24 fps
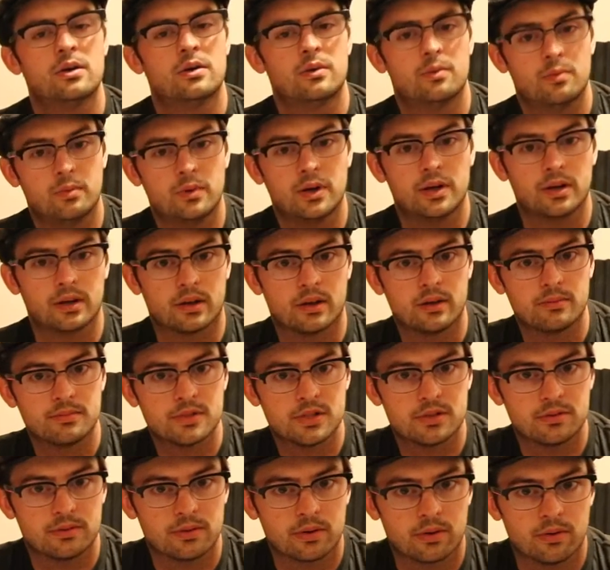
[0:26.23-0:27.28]
when it comes
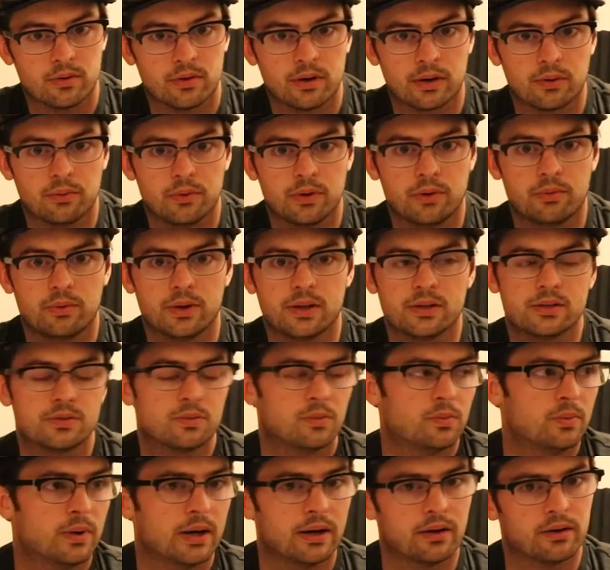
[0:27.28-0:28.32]
to recording woodwinds,
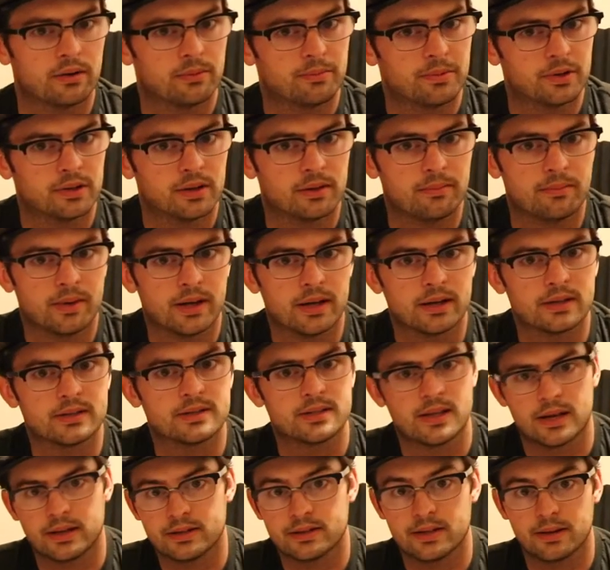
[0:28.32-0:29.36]
where to put the mics,
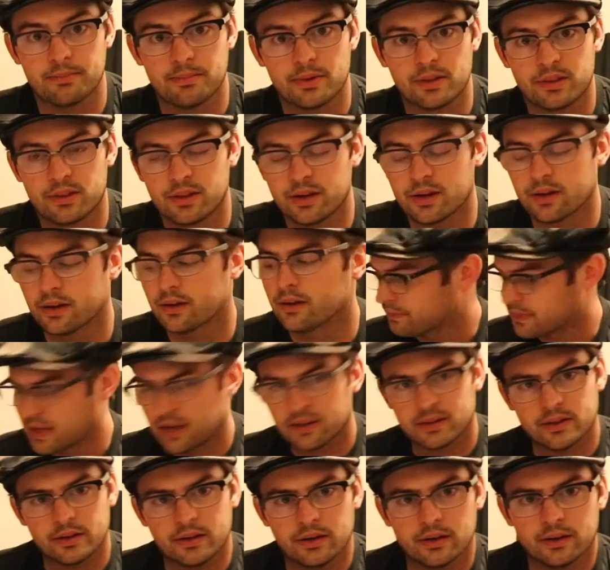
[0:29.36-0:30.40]
that type of thing.
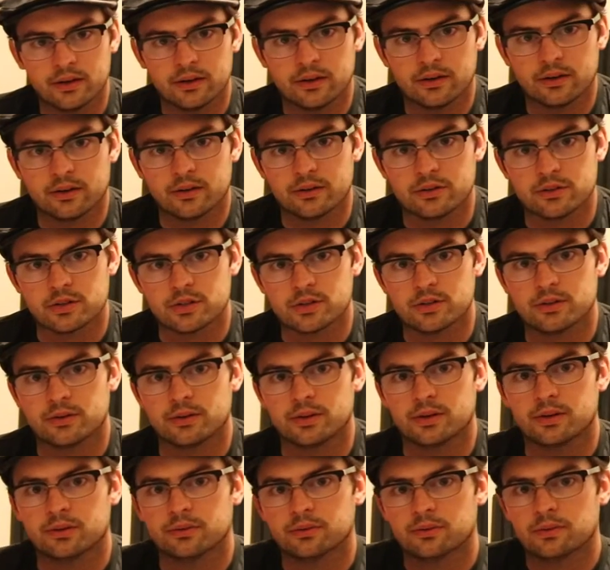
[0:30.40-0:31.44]
At the end, I'll show
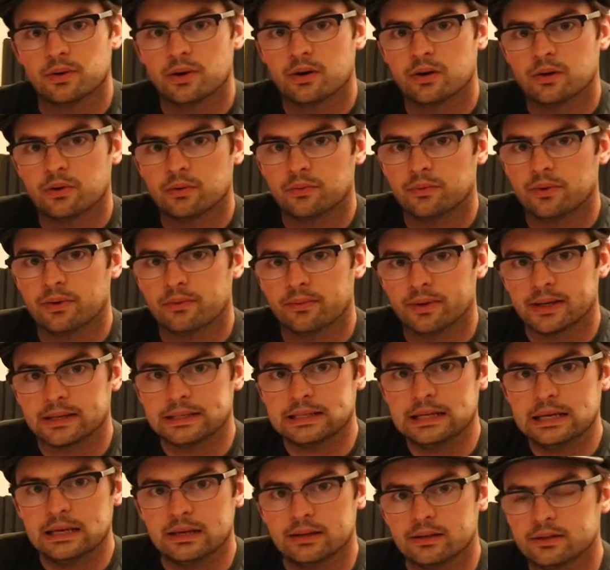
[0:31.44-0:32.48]
you what we
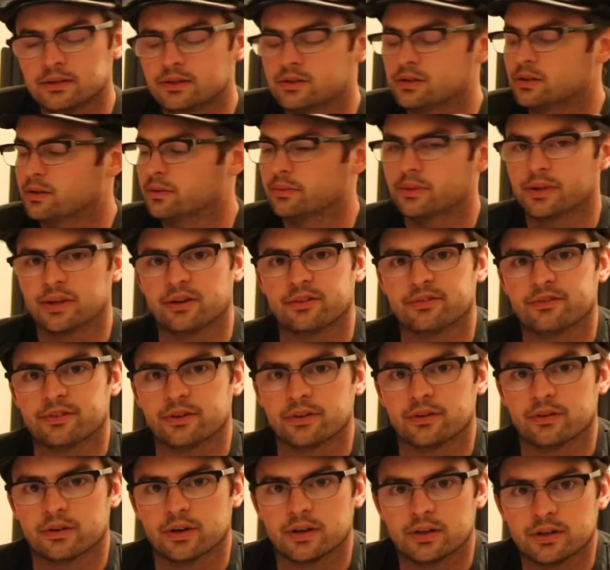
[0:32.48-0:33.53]
did. So without
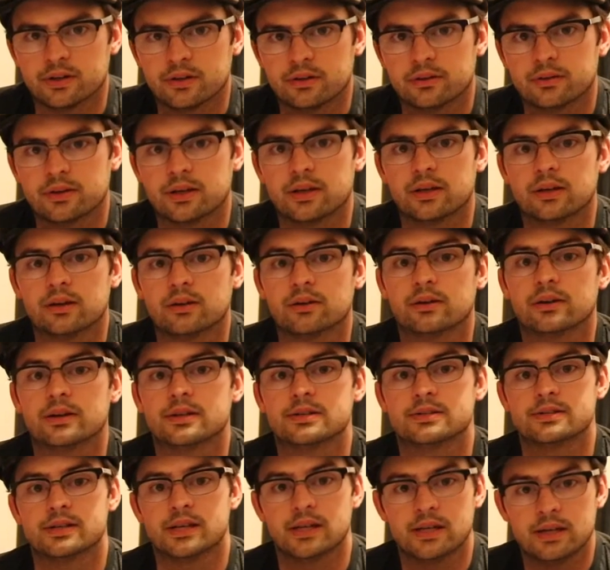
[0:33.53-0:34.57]
further ado, here
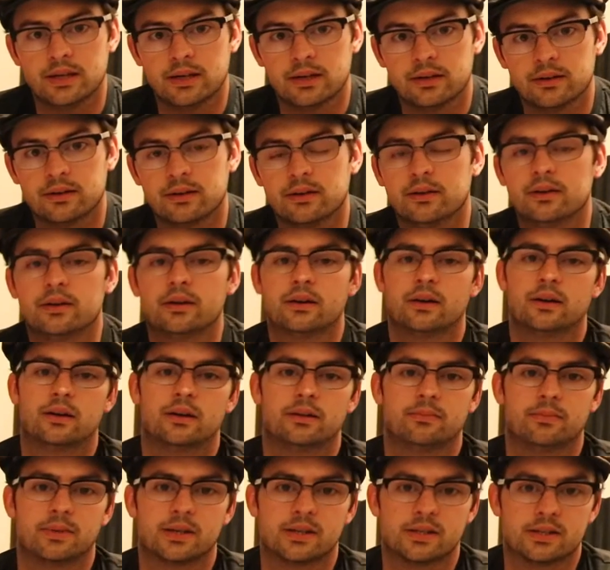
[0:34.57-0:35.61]
is Ian
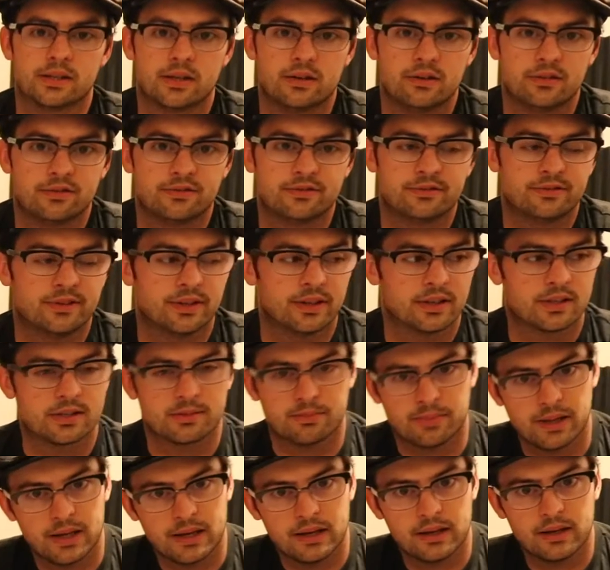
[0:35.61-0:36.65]
and myself
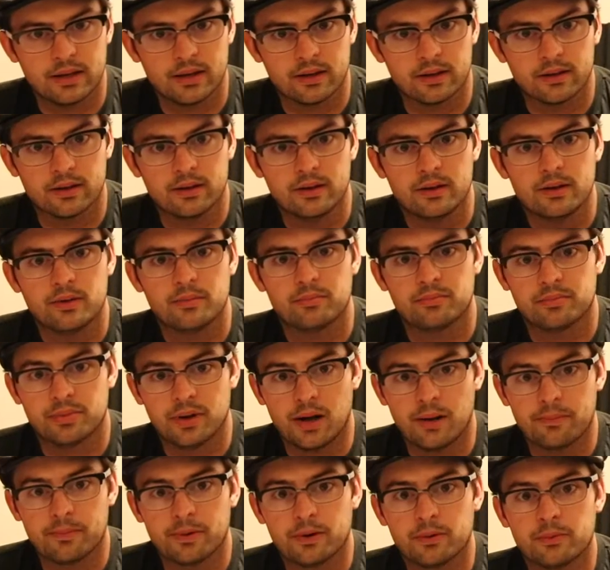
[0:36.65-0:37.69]
explaining
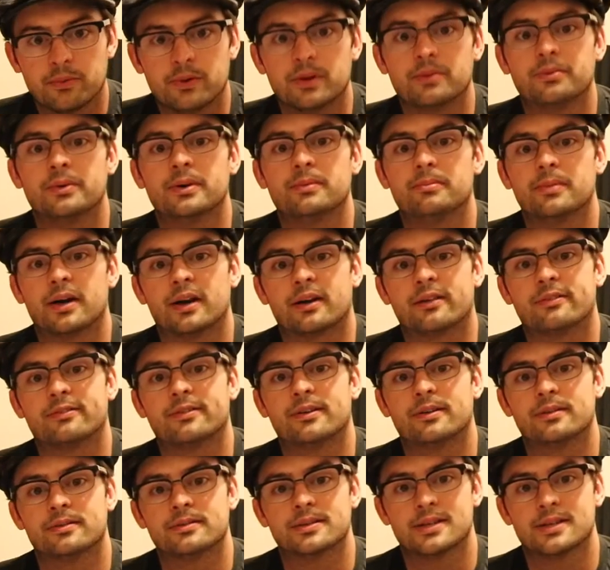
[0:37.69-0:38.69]
proper woodwind microphone